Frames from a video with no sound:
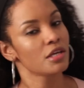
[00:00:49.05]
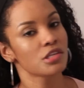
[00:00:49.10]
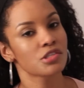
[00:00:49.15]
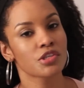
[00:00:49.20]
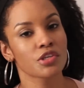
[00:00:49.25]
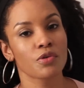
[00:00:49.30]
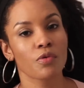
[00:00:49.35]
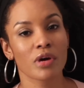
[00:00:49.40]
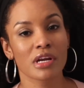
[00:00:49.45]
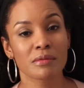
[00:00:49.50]

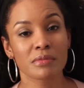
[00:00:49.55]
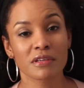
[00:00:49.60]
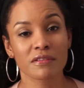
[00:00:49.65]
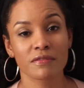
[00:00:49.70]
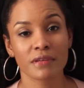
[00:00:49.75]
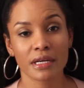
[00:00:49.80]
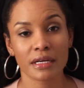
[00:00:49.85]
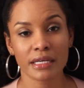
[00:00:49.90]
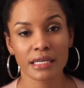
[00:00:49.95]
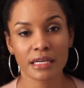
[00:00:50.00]
So you want to be
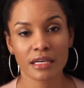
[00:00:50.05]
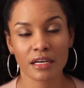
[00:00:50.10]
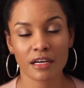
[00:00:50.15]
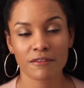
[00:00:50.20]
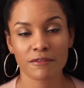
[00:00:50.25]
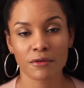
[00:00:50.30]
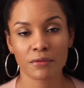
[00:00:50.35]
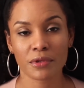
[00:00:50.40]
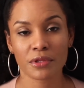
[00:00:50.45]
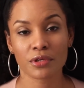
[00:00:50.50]
very
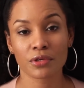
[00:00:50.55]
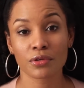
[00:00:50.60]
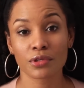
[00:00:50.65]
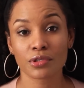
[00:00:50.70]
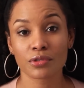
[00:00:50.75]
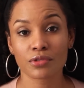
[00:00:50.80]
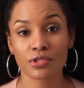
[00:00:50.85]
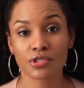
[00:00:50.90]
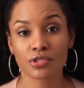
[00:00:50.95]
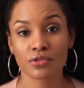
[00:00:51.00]
careful with who
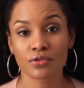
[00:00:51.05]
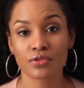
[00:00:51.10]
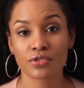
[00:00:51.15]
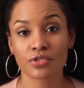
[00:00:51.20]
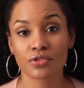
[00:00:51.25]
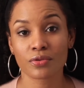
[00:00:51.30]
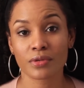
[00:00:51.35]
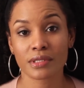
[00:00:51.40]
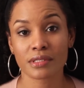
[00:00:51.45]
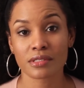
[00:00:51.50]
you choose
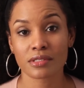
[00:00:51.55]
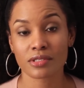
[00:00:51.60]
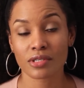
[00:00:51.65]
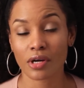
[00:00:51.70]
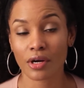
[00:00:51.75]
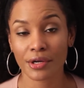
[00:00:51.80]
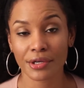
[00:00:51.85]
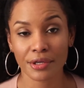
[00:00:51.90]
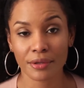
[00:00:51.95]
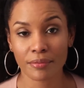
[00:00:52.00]
to
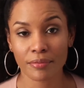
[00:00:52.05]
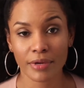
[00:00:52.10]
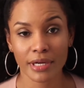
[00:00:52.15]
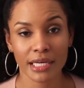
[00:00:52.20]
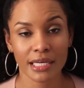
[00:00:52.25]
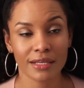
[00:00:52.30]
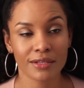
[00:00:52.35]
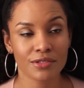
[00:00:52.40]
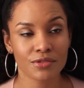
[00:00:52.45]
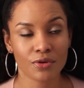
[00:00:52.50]
install your
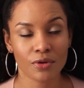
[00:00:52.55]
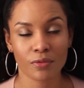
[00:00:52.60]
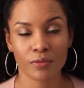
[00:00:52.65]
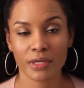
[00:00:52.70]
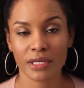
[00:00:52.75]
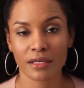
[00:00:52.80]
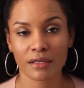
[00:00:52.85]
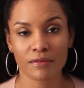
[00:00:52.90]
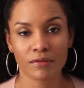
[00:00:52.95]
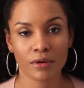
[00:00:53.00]
braids or
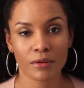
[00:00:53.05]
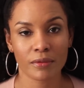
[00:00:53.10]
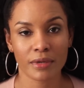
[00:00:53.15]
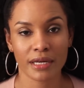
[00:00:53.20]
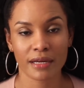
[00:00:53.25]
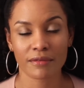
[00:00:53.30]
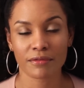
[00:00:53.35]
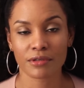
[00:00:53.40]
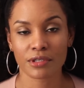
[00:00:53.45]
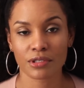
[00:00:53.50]
weave or
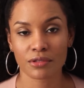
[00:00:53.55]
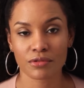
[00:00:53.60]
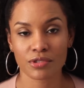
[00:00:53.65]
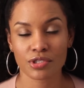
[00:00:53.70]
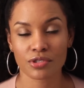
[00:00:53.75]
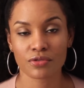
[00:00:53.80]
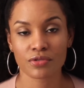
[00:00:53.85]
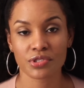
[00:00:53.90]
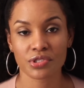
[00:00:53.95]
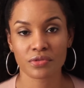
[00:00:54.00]
whatever you
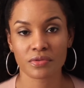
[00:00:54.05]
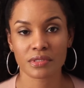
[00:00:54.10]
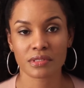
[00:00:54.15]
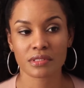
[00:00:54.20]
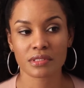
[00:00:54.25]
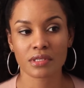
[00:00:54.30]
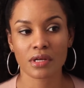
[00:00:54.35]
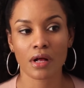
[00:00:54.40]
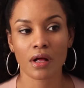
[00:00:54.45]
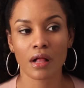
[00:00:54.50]
choose to
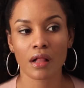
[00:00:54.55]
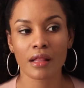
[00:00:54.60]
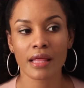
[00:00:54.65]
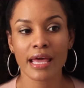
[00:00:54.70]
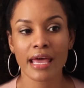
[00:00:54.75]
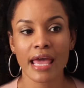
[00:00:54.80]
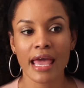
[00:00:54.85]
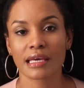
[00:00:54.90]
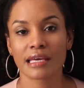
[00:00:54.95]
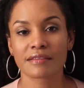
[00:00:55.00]
install.
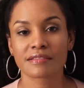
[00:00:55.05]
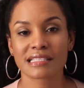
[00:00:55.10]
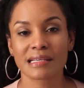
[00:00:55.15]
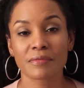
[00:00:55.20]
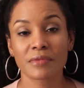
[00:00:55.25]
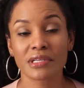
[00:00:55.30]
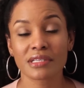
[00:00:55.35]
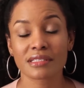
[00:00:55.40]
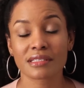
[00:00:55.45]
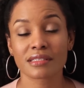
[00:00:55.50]
If
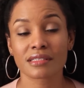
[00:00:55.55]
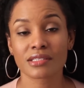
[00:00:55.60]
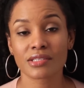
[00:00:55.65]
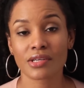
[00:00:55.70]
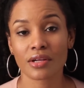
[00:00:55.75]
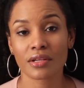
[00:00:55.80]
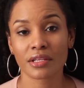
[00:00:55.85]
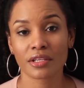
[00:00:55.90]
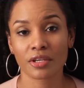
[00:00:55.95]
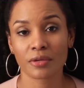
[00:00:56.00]
someone is
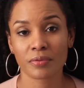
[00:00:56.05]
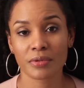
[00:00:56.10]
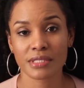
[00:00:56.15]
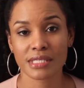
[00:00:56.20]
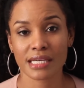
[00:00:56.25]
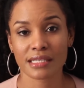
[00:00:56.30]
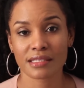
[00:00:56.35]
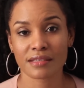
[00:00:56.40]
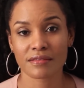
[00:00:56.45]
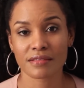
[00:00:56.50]
installing your
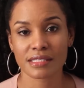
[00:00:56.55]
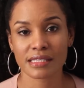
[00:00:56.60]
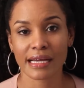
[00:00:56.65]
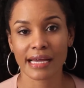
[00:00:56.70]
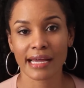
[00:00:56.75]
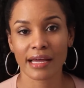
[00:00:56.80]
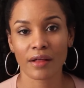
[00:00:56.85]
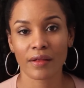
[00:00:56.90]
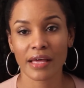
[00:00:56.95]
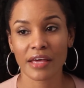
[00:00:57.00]
protective
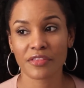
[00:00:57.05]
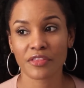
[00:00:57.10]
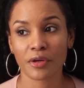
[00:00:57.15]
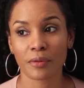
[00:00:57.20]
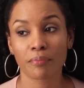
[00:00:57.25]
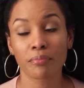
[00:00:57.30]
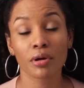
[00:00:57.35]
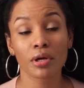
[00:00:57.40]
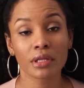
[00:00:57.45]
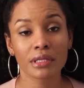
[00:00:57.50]
style and they're
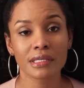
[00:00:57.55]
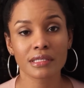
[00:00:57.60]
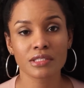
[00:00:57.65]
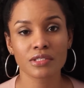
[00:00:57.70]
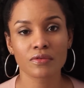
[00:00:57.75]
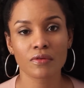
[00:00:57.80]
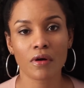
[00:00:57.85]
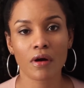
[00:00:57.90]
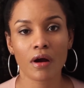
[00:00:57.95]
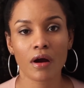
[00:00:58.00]
pulling
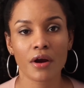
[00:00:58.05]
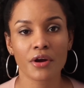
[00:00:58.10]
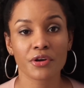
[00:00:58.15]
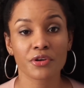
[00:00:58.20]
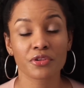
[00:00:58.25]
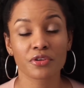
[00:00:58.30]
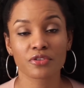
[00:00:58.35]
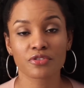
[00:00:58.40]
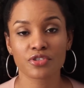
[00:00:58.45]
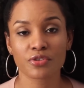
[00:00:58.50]
too hard
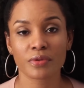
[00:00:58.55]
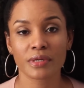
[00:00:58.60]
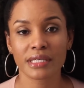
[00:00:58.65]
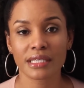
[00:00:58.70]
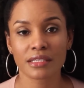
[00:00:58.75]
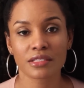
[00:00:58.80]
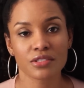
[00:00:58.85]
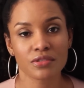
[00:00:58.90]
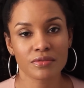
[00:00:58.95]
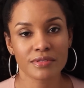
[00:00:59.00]
or they're doing
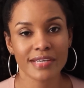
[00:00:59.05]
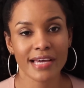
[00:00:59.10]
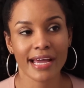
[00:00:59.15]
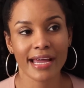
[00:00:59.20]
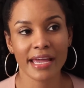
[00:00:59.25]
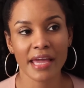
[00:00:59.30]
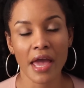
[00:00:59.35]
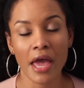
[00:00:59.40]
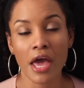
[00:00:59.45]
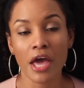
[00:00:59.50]
it too
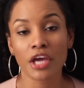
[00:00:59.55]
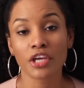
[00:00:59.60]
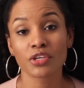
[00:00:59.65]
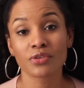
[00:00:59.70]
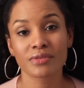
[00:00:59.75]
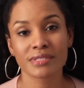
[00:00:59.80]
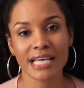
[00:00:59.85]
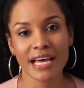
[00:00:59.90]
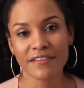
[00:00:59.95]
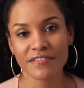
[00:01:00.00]
tight,
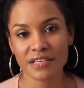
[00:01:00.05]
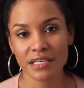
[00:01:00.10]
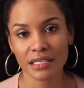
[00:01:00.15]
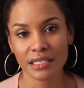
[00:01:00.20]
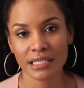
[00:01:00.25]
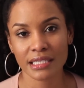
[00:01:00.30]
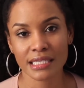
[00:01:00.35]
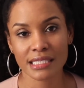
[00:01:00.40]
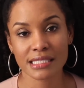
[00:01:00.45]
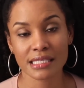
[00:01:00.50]
you
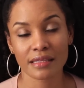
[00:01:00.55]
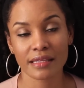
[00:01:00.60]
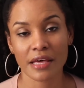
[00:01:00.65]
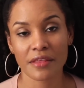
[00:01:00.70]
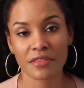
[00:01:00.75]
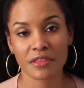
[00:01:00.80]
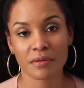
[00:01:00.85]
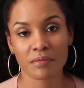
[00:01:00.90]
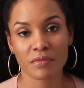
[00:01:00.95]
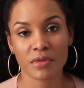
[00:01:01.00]
definitely need to
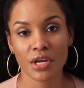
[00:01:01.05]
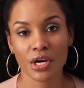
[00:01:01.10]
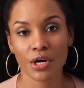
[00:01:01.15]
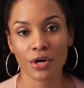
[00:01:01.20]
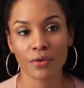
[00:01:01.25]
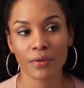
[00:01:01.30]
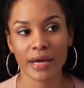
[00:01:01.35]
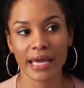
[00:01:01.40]
let them know.